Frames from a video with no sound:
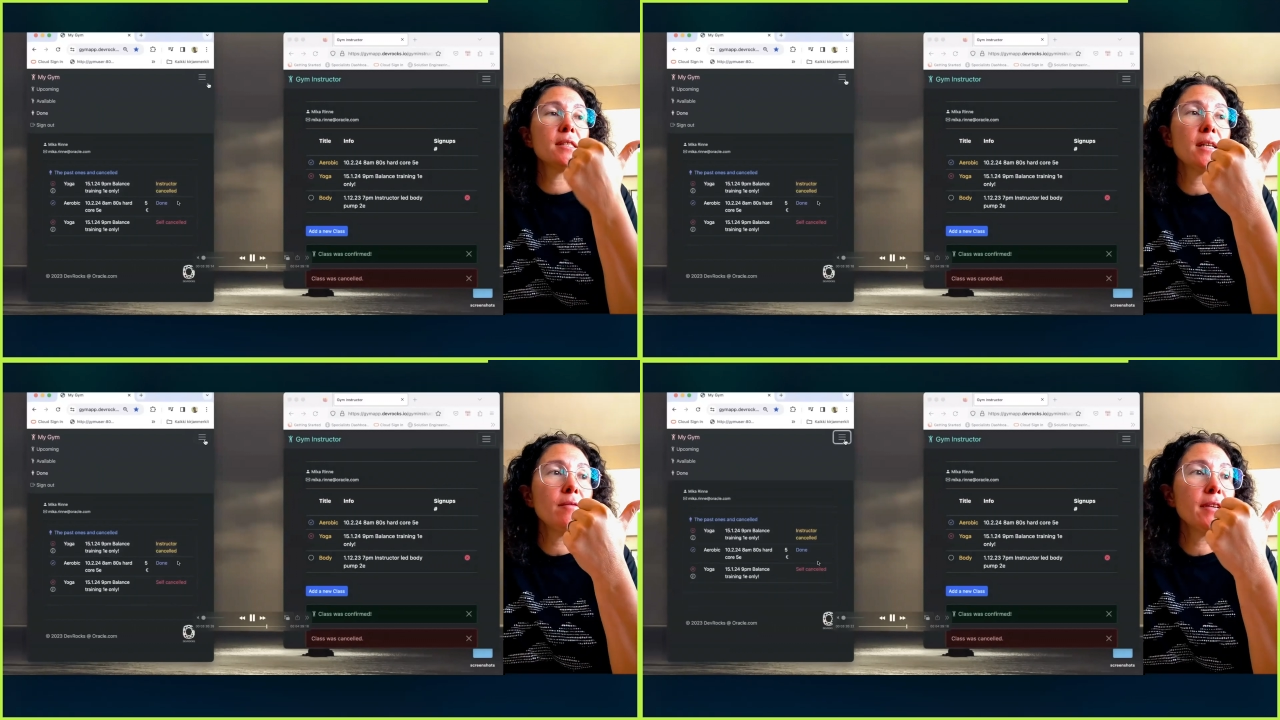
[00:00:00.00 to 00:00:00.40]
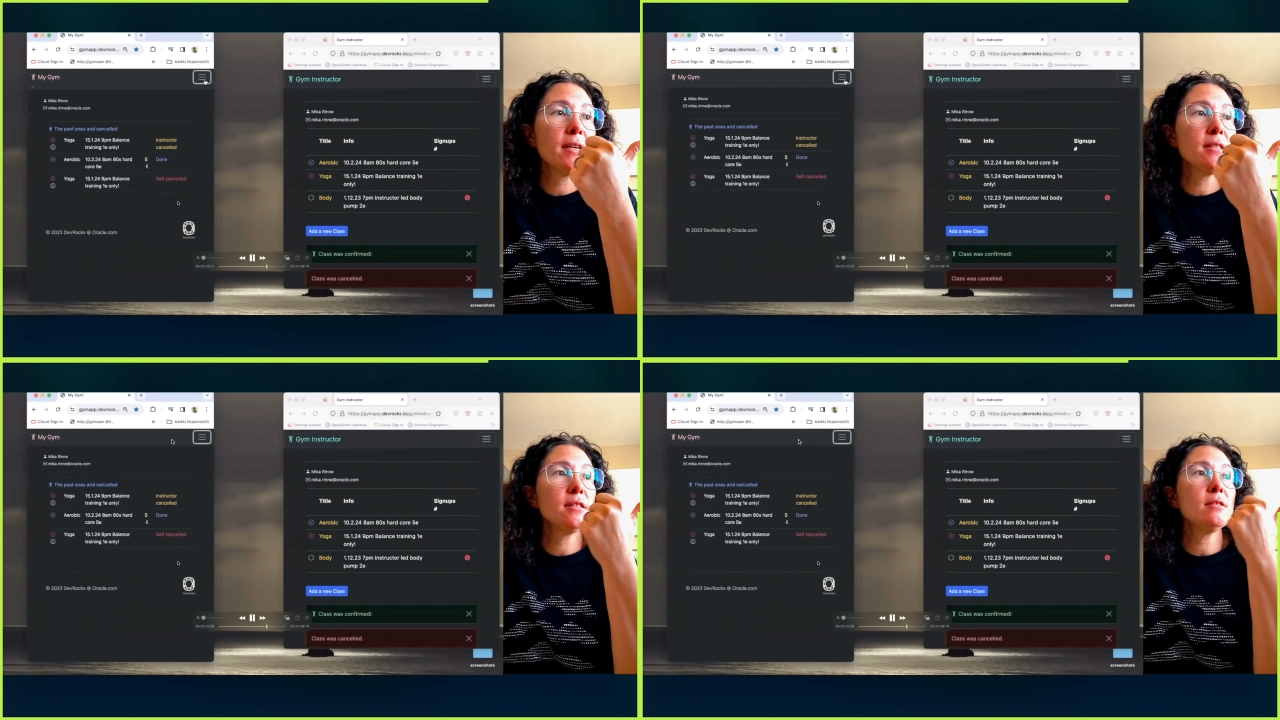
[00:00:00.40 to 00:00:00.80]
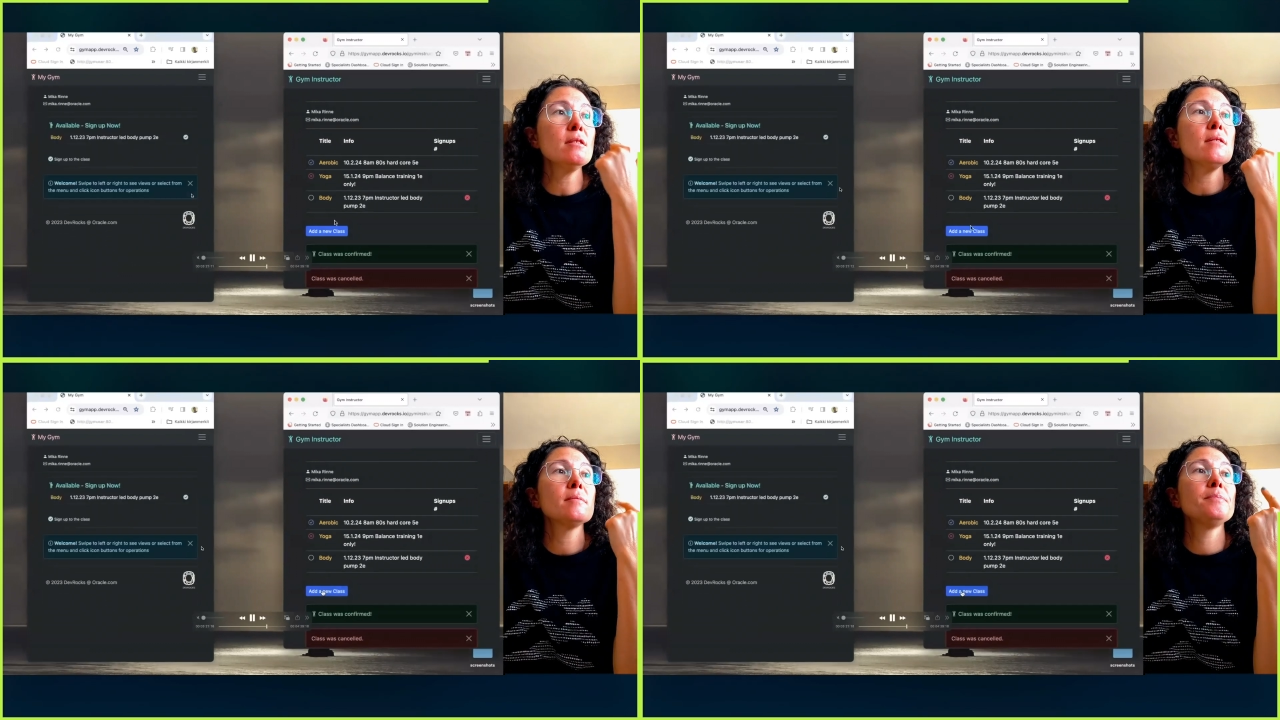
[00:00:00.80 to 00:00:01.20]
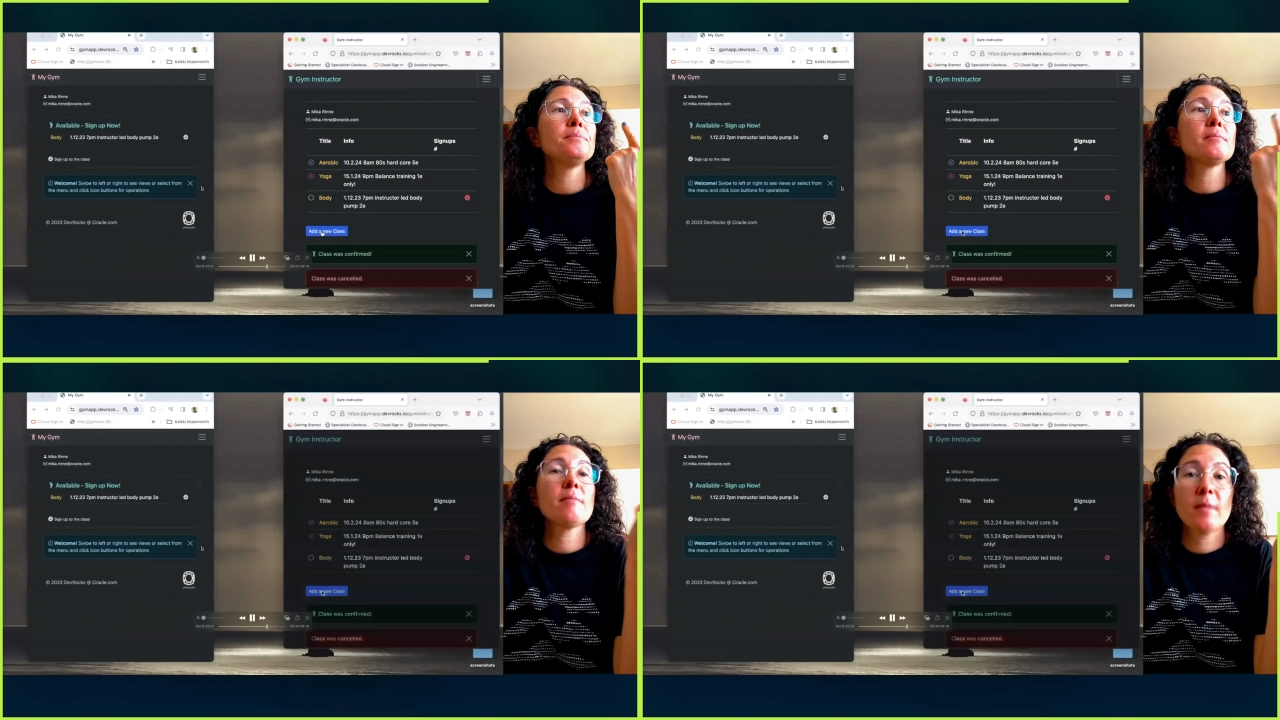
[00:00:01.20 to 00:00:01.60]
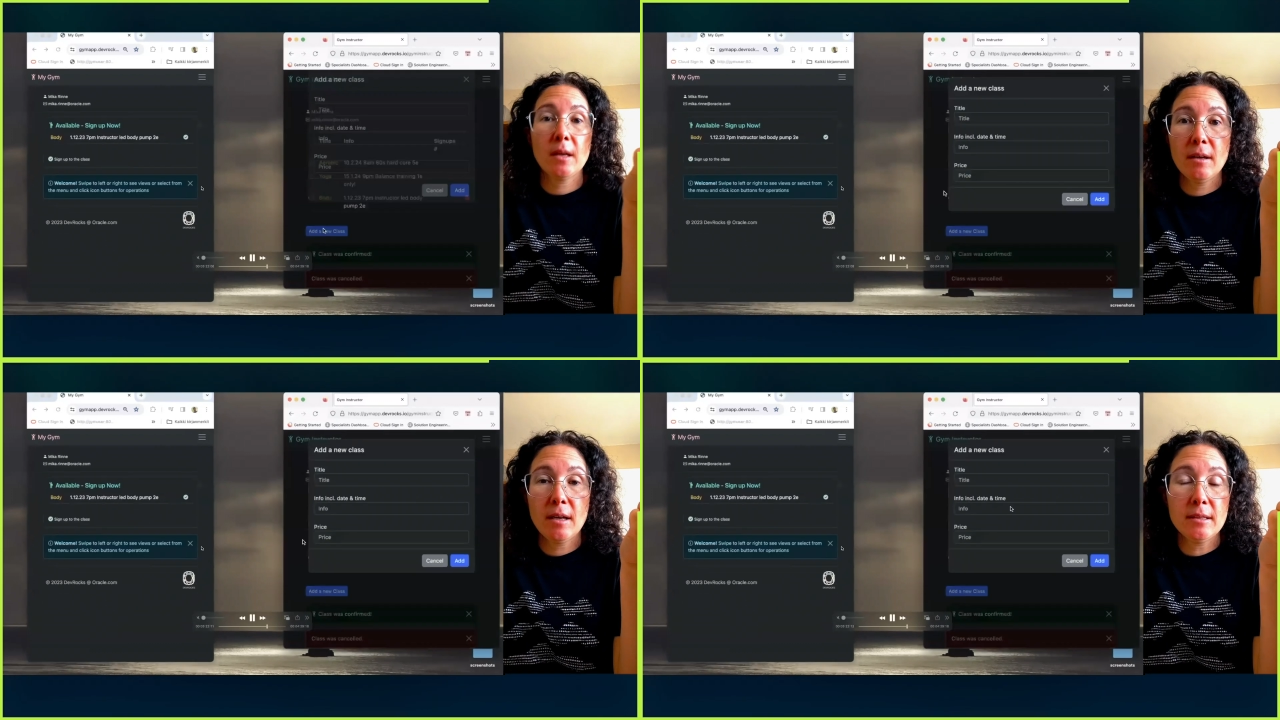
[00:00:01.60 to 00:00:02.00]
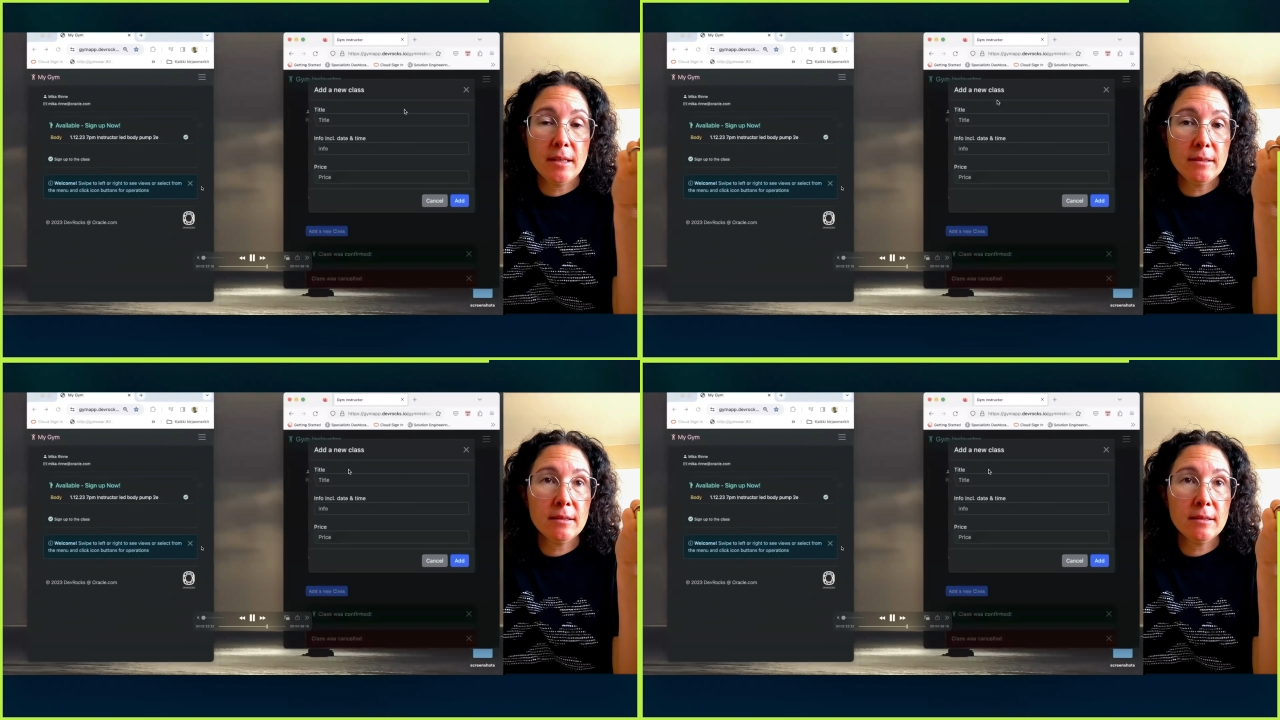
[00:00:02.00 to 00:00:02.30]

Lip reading: Self-canceled, attended